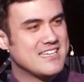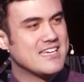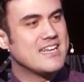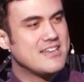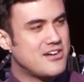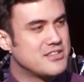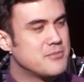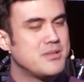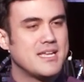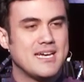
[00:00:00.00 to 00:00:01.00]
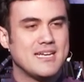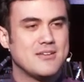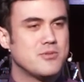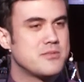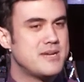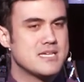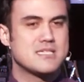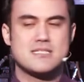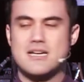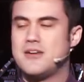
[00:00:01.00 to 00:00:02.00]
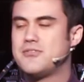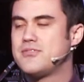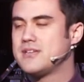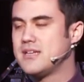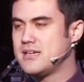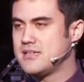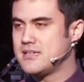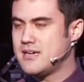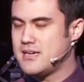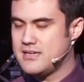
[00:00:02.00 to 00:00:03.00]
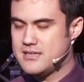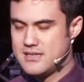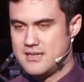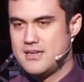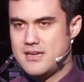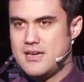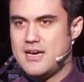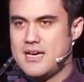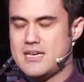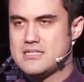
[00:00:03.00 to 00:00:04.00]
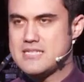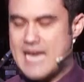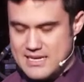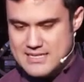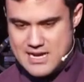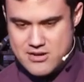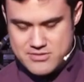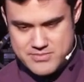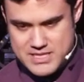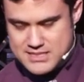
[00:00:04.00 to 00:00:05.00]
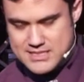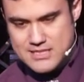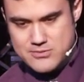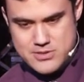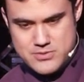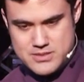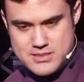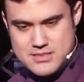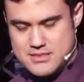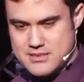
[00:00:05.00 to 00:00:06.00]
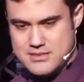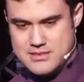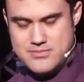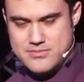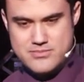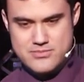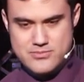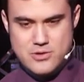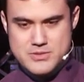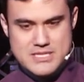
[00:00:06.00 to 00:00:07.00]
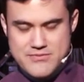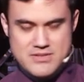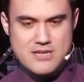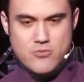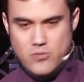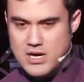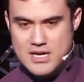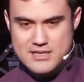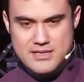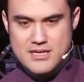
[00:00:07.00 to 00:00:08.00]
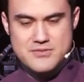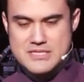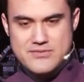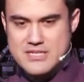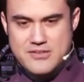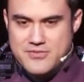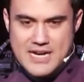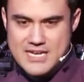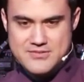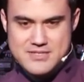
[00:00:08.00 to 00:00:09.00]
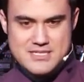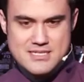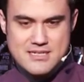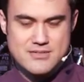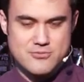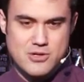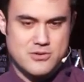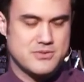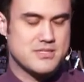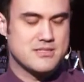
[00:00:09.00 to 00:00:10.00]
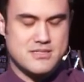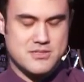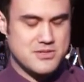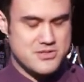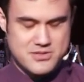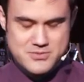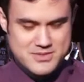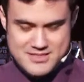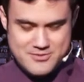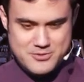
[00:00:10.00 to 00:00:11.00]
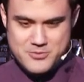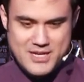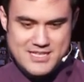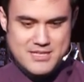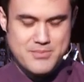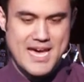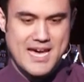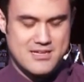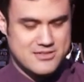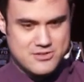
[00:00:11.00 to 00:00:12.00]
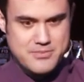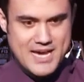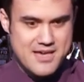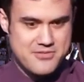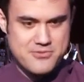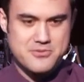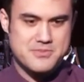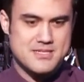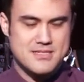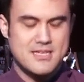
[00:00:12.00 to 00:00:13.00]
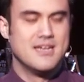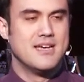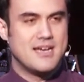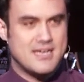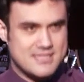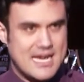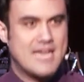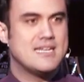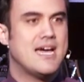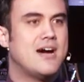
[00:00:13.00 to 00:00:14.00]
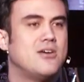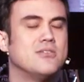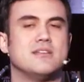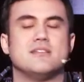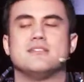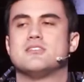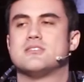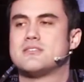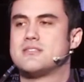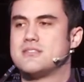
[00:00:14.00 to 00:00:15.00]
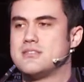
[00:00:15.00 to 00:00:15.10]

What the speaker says: getting on the plane with my stuff, and I sat down in my seat, which was row 71 of 75 seat rows, and so it just was, I was way in the back near the bathrooms, and I sat down and just